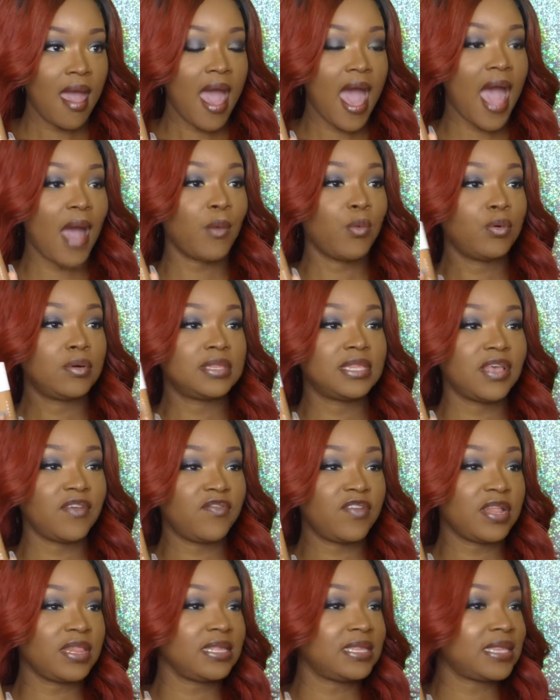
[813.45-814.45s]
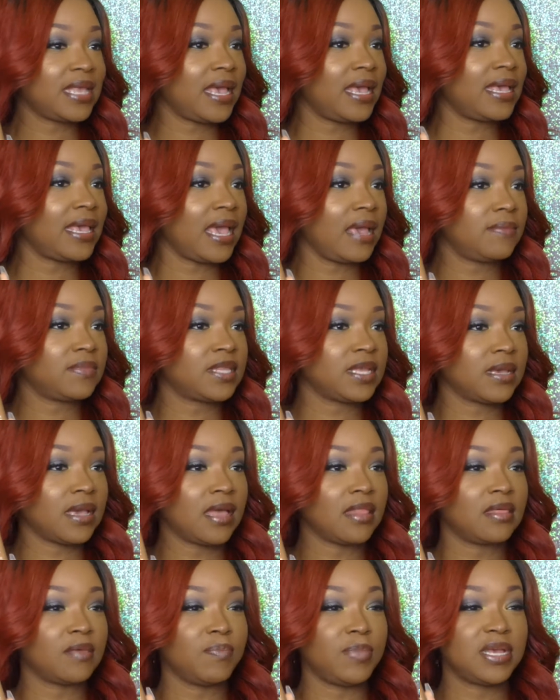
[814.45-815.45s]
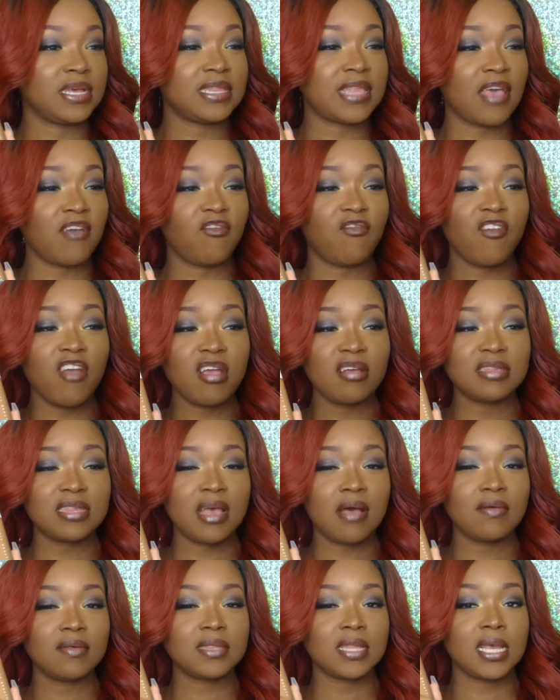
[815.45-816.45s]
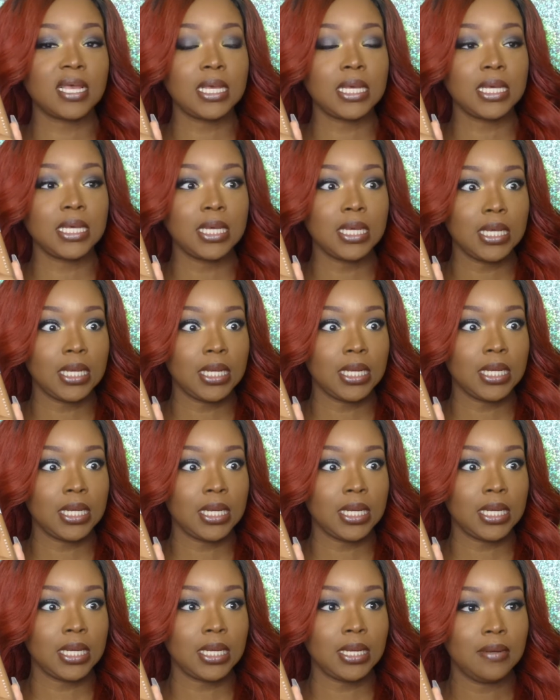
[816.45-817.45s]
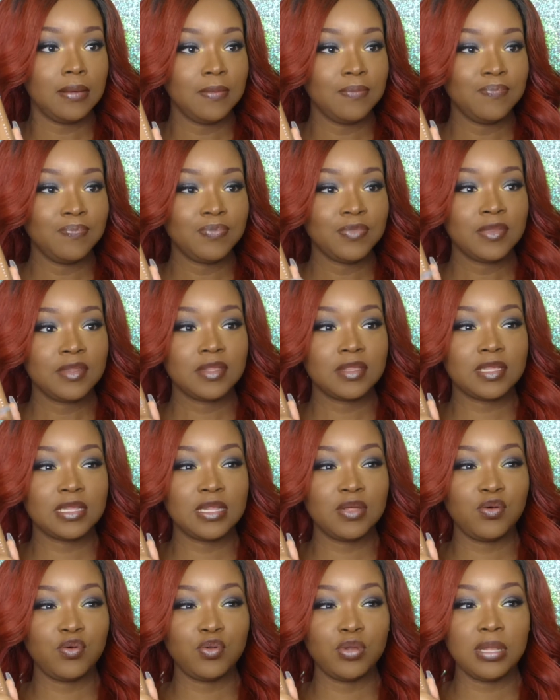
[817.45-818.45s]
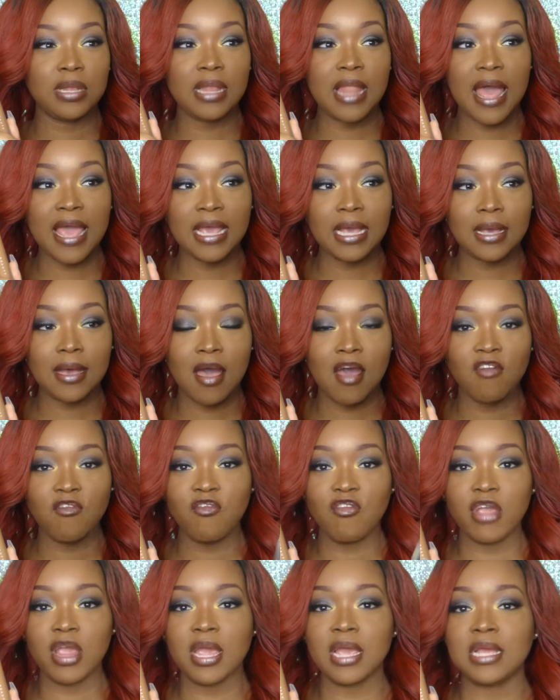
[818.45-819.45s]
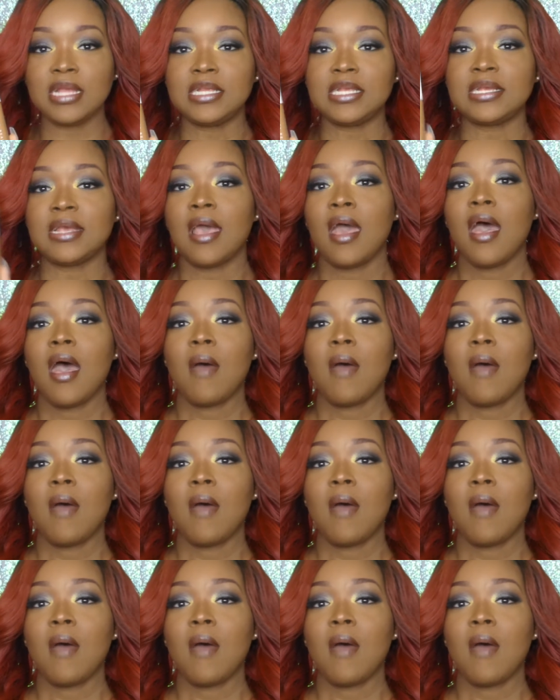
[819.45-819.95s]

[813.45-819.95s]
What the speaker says: I will definitely say it came together because at first I was like, it's a little light coverage.